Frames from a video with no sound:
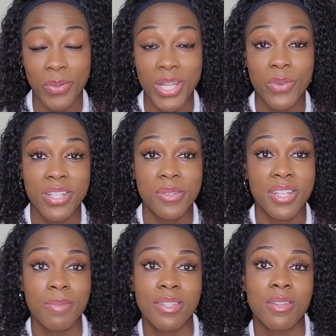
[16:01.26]
2022 is
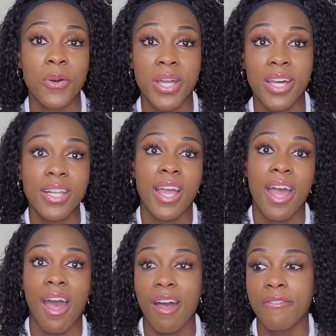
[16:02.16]
going to be so good. I
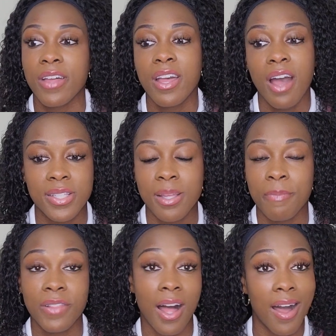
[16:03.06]
have
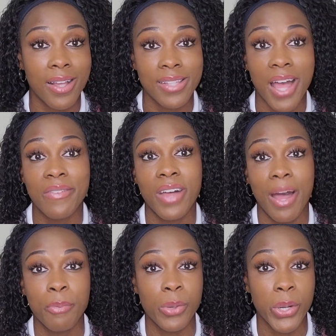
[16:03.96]
some vlogs that I've
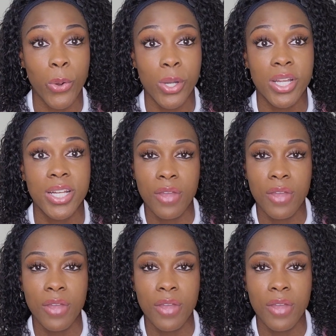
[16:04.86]
had pre-recorded.